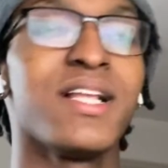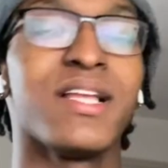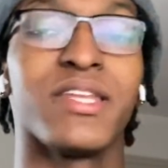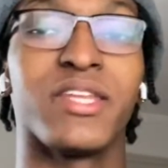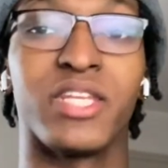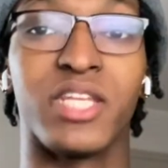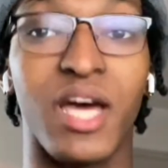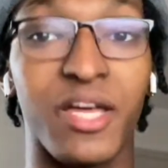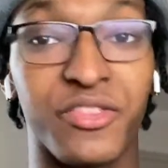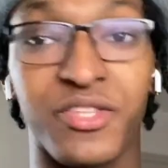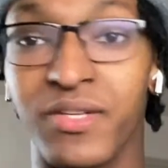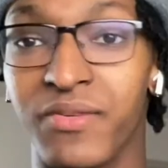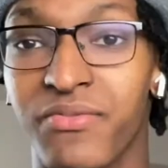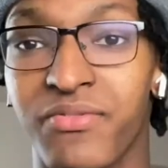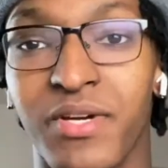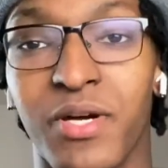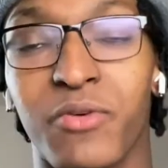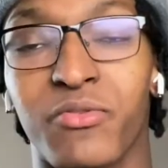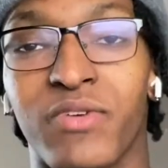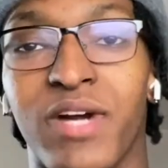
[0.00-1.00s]
Nothing
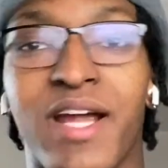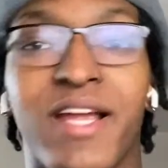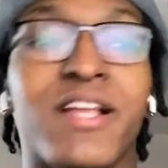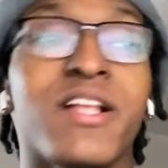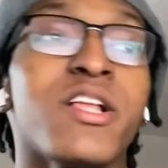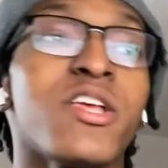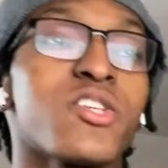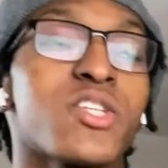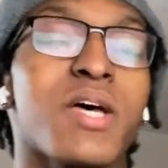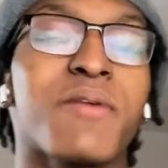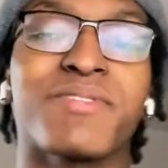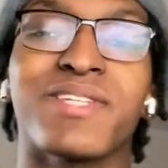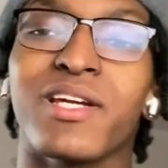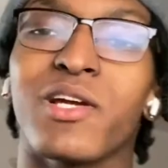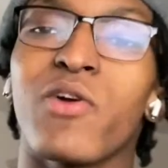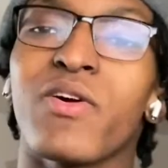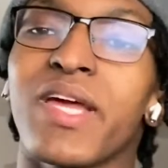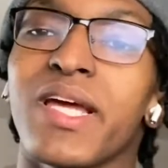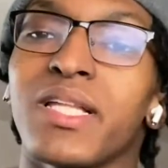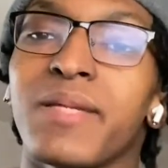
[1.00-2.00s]
felt right. So I was like,
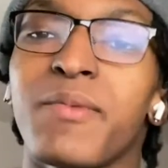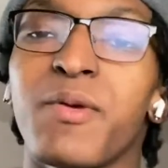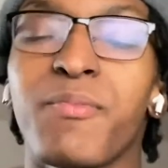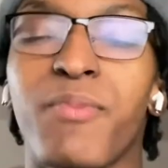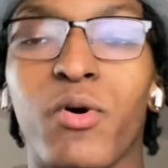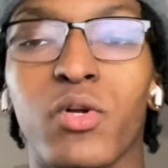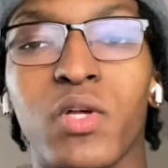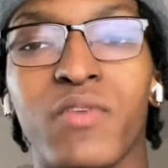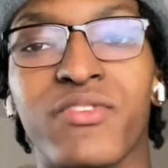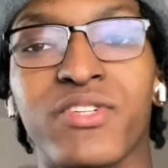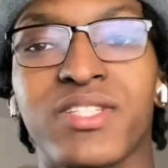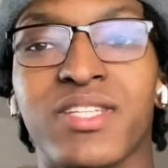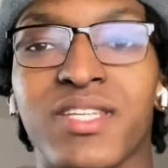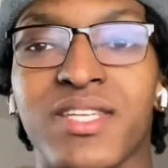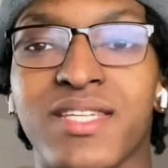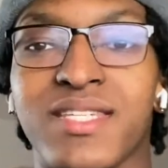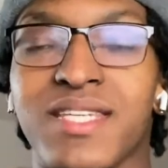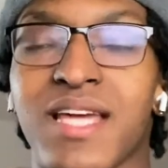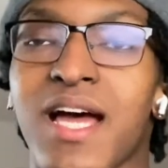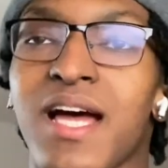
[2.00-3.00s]
okay, let me pull over to the
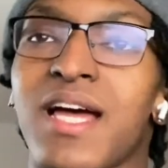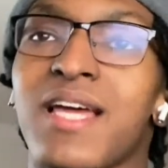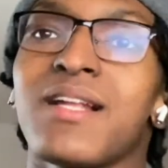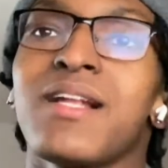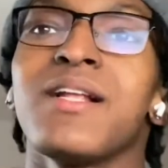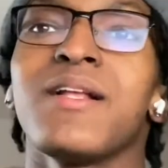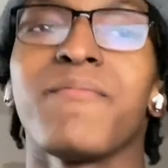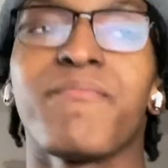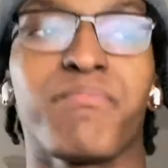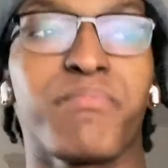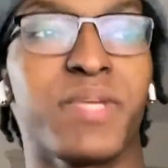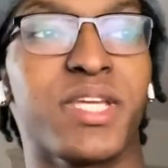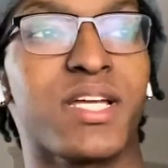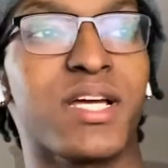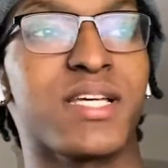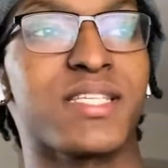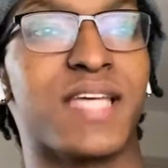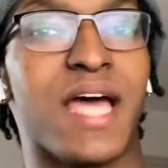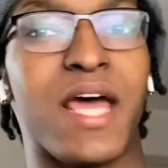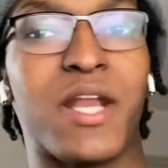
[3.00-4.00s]
side,
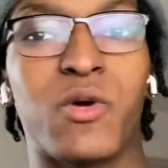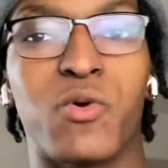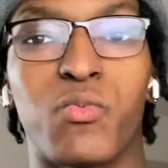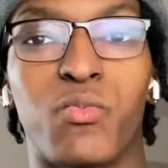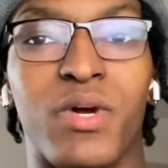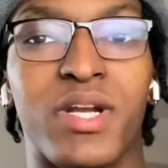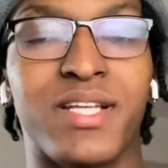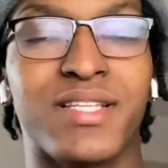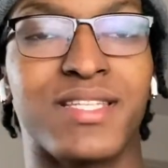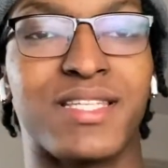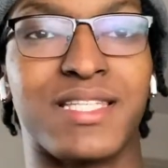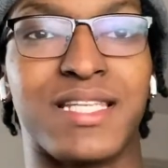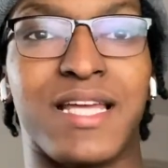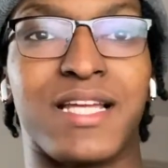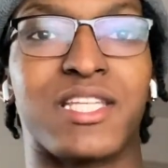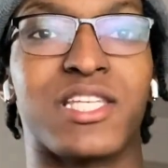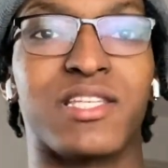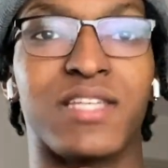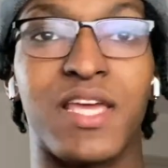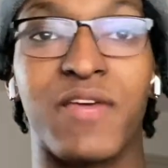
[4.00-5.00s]
because I don't want it to, like,
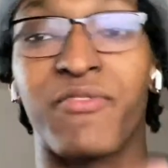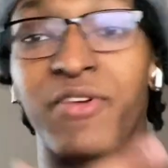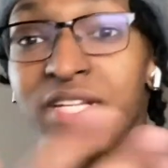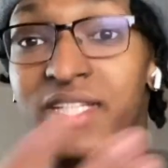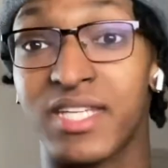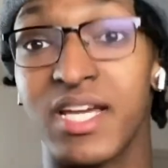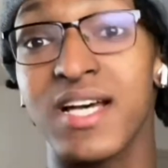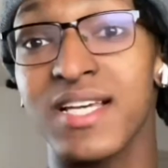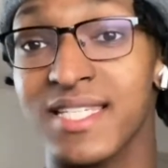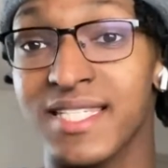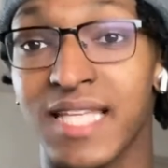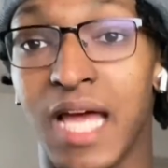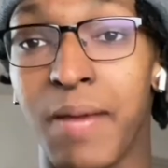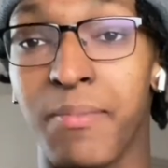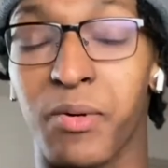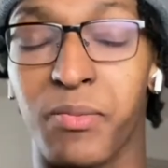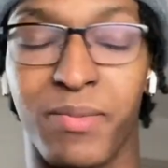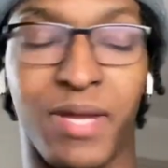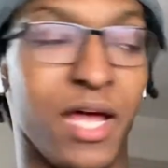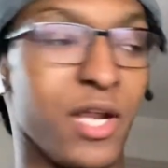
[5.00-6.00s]
if it does stop
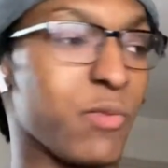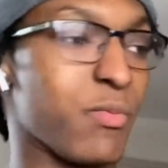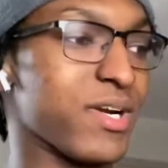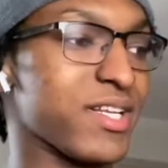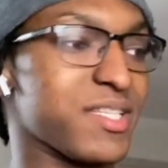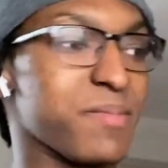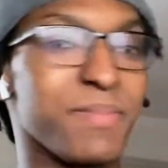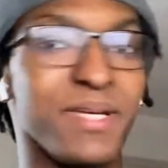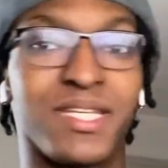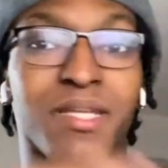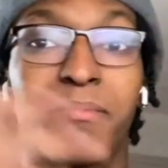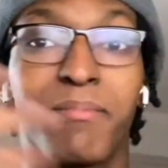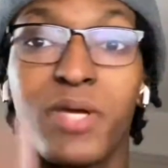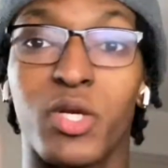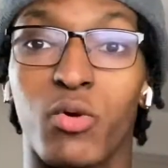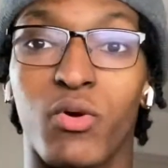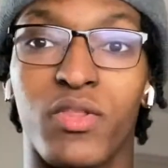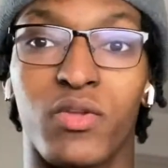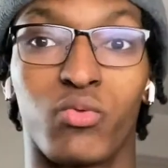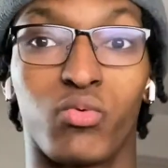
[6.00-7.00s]
on me, I don't want it to be in the middle
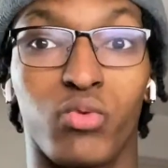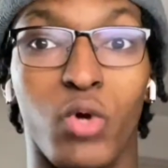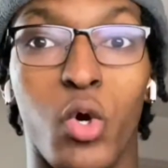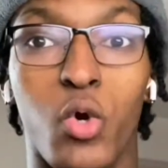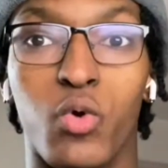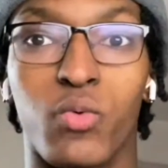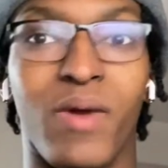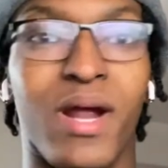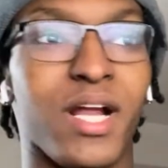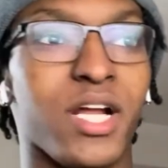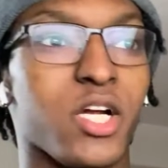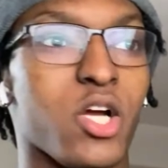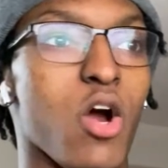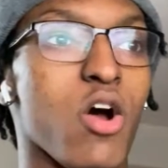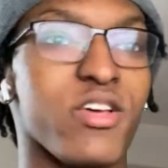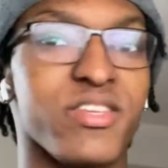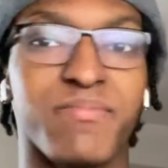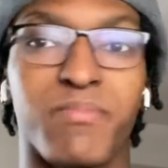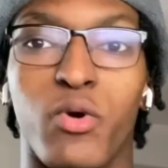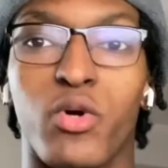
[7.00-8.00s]
of the road where I can
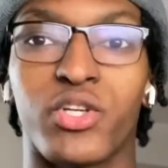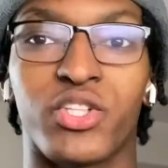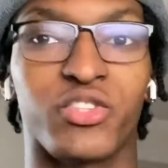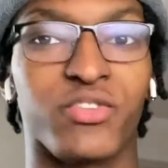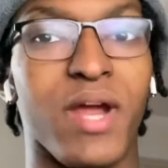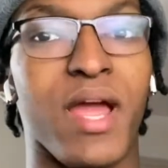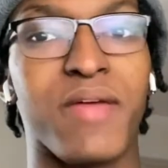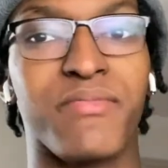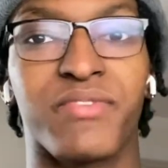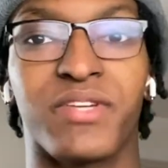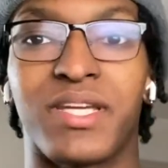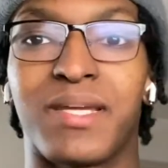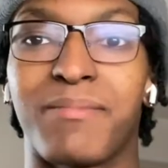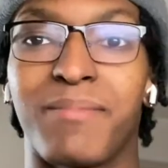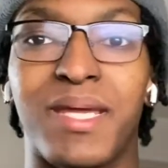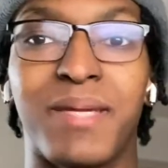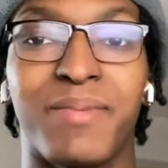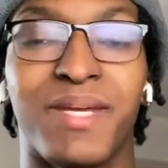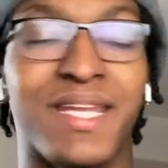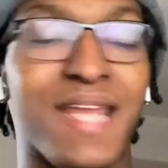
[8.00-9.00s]
cause more traffic and
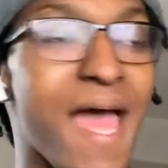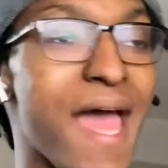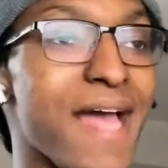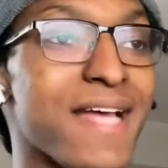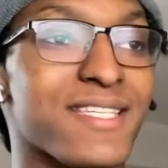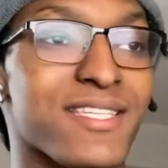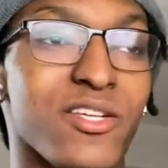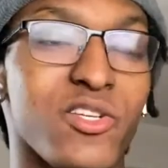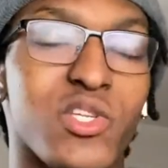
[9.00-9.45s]
maybe an accident.